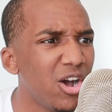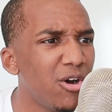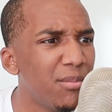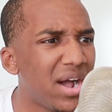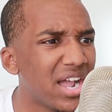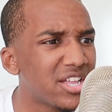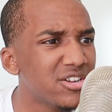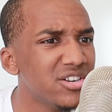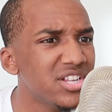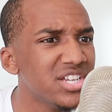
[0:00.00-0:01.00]
Oh my
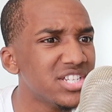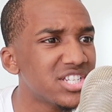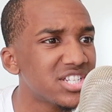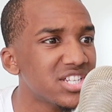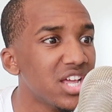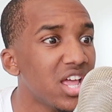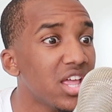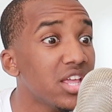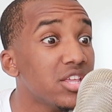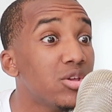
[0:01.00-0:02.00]
goodness.
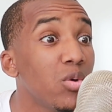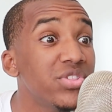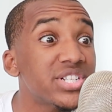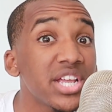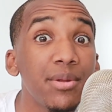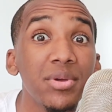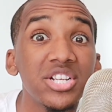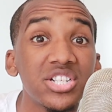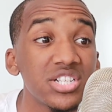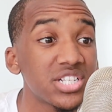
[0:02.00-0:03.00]
Yo, this
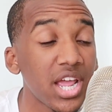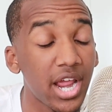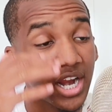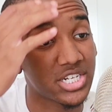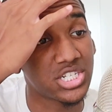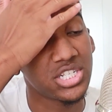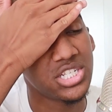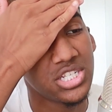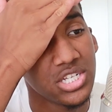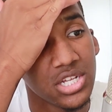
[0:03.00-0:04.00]
animation is actually,
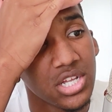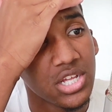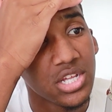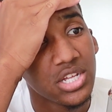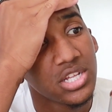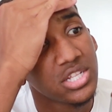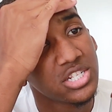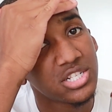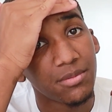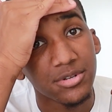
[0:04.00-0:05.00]
this is